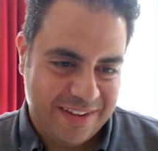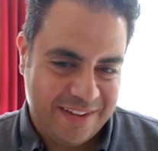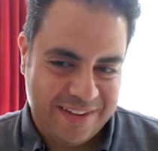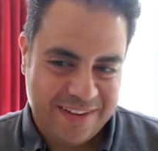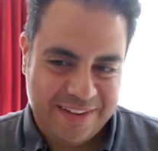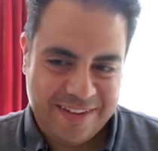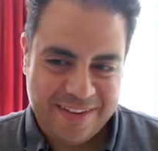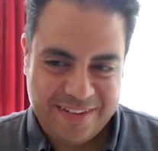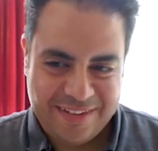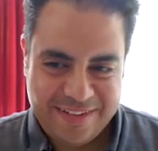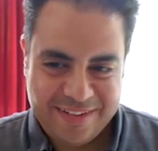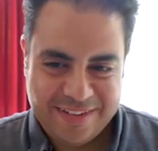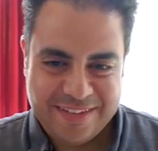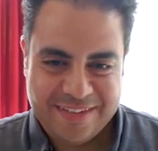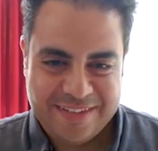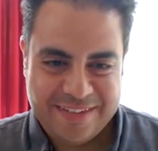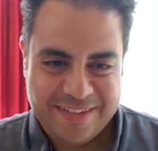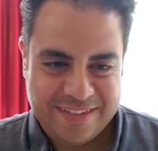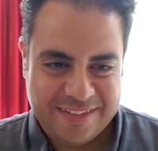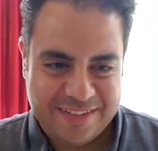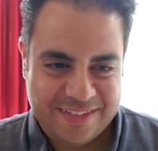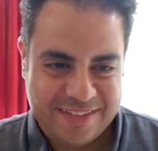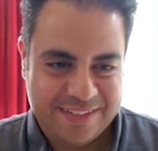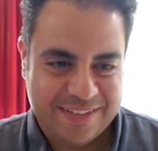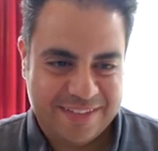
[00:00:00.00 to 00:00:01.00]

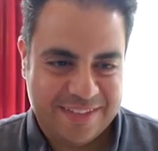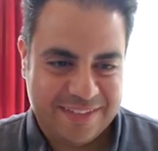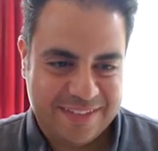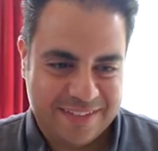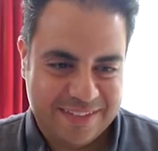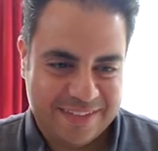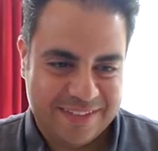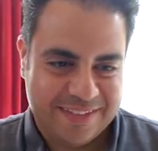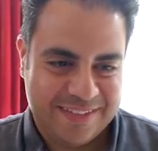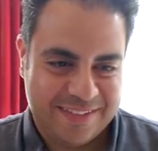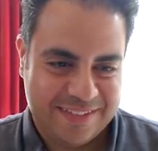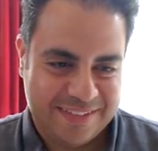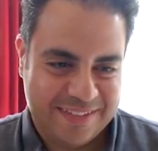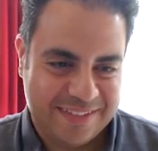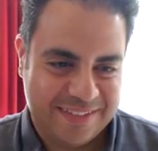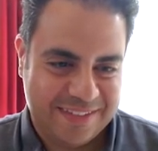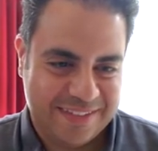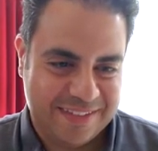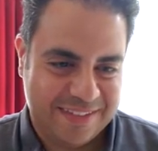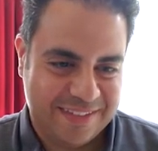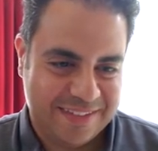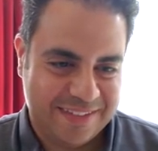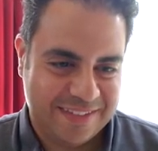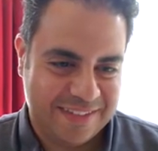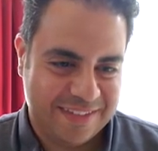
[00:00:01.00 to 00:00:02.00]

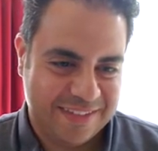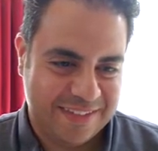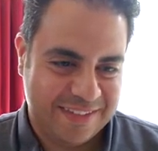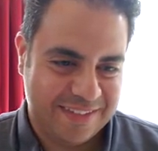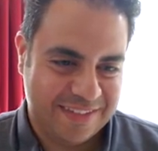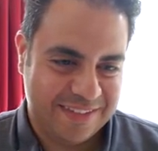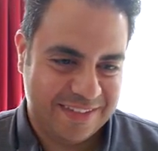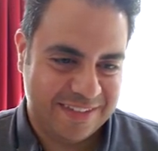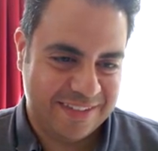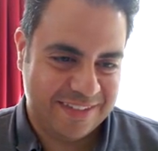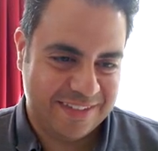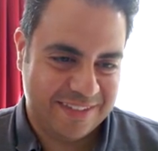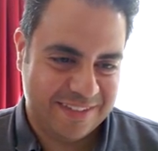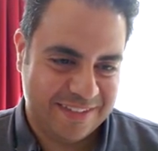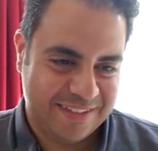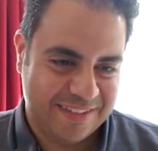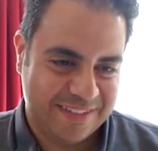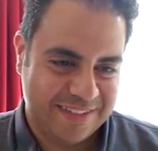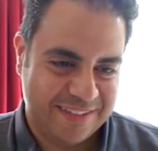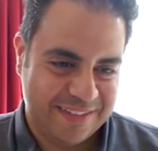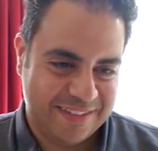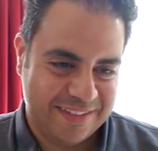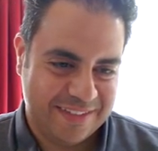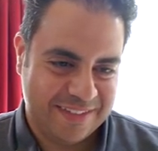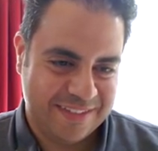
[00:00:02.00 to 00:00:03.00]

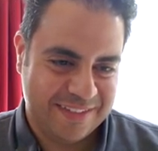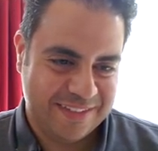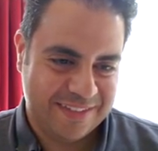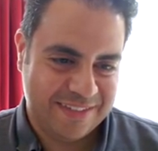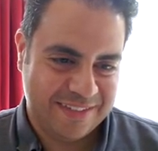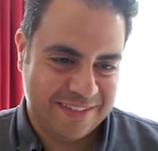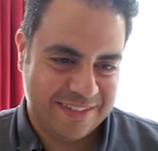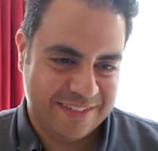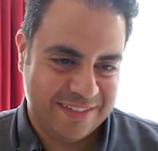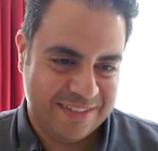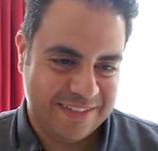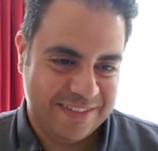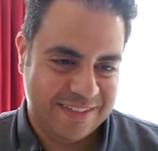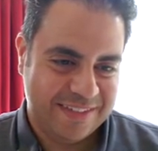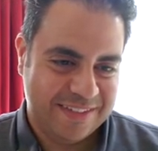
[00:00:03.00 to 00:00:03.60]
(silent)